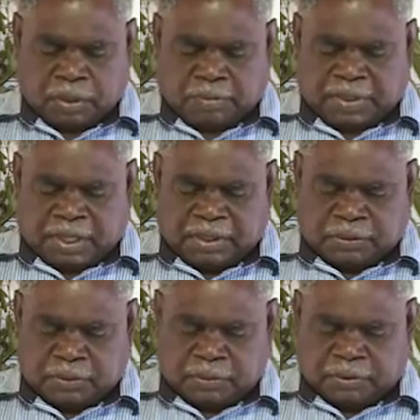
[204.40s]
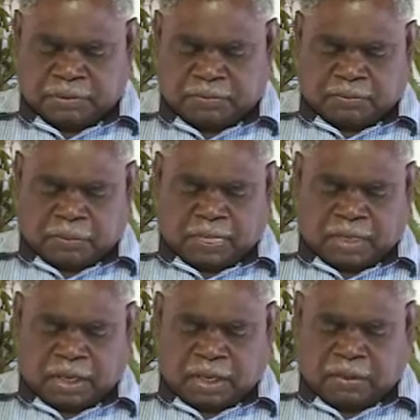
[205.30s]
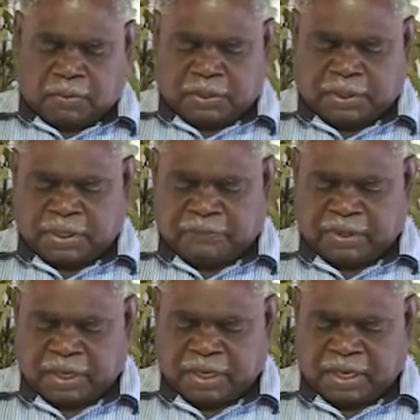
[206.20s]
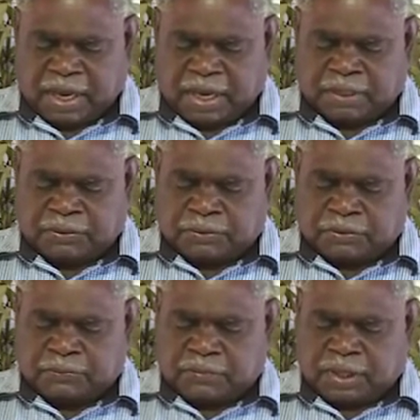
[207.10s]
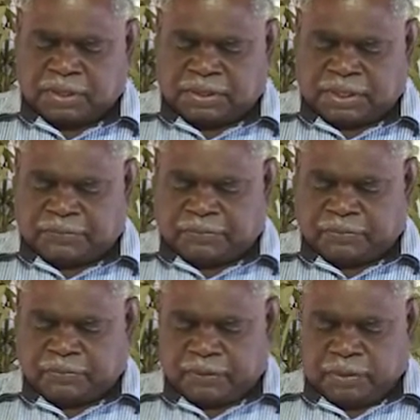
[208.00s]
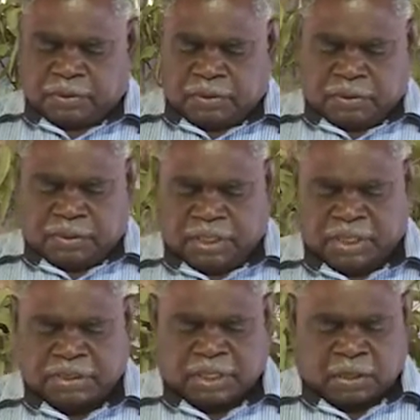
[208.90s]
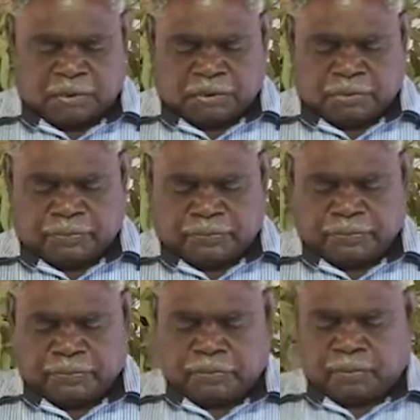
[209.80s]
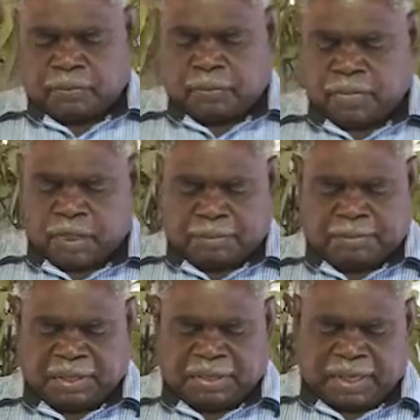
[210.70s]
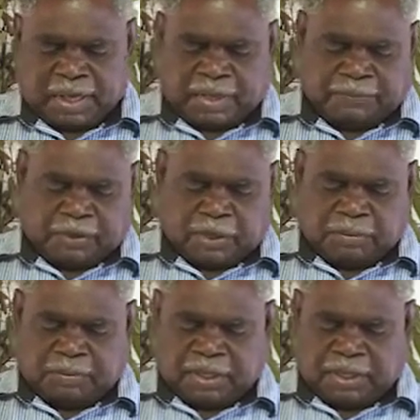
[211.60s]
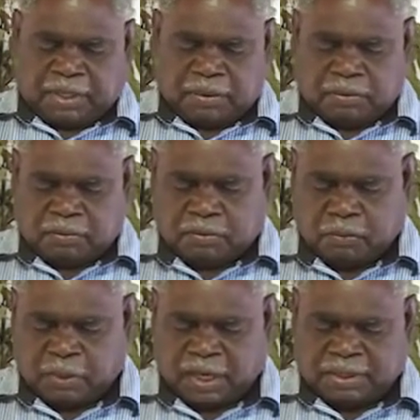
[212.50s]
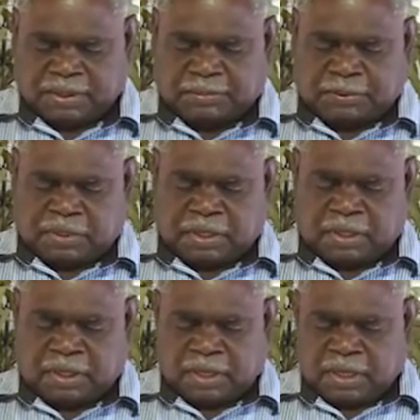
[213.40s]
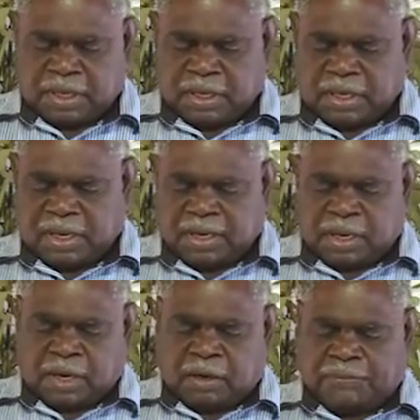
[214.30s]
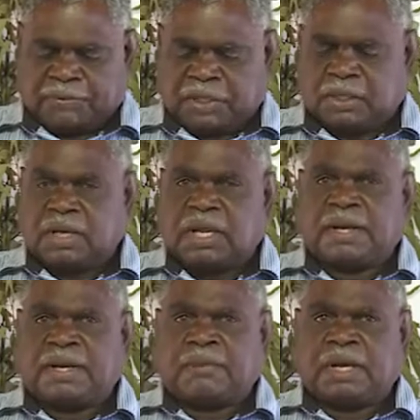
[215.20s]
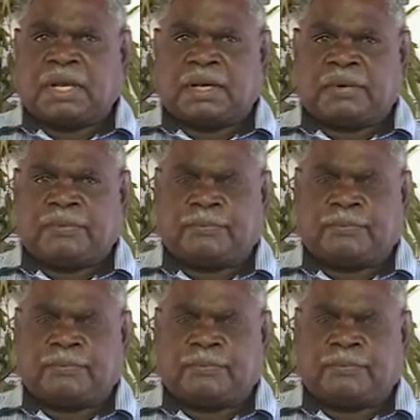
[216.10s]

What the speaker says: Many schools are working very hard to achieve these goals, but they have not been well supported and are often undermined.